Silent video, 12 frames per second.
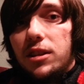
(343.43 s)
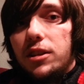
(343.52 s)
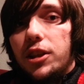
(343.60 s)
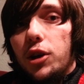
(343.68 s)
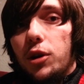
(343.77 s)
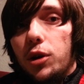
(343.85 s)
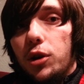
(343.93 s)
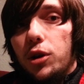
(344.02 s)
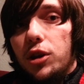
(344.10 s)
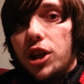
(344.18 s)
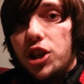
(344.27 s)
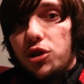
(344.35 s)
their
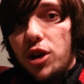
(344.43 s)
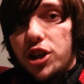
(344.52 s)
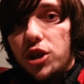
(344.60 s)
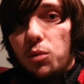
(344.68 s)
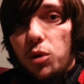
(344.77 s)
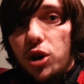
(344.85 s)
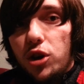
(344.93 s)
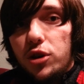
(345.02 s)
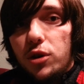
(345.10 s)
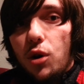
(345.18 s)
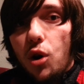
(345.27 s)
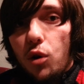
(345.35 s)
construction
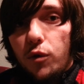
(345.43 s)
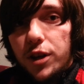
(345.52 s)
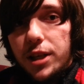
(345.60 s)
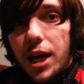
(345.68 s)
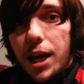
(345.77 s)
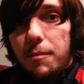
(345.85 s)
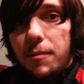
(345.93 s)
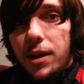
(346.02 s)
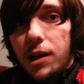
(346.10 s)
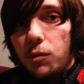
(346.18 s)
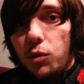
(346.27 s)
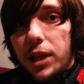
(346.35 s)
workers overtime
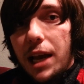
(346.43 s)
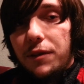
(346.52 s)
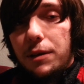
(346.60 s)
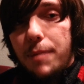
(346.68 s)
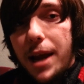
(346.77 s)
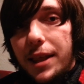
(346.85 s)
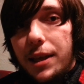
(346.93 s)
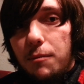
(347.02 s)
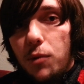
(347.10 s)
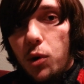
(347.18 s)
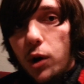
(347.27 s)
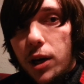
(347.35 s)
where they have to pay them
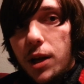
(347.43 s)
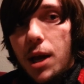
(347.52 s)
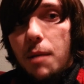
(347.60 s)
more,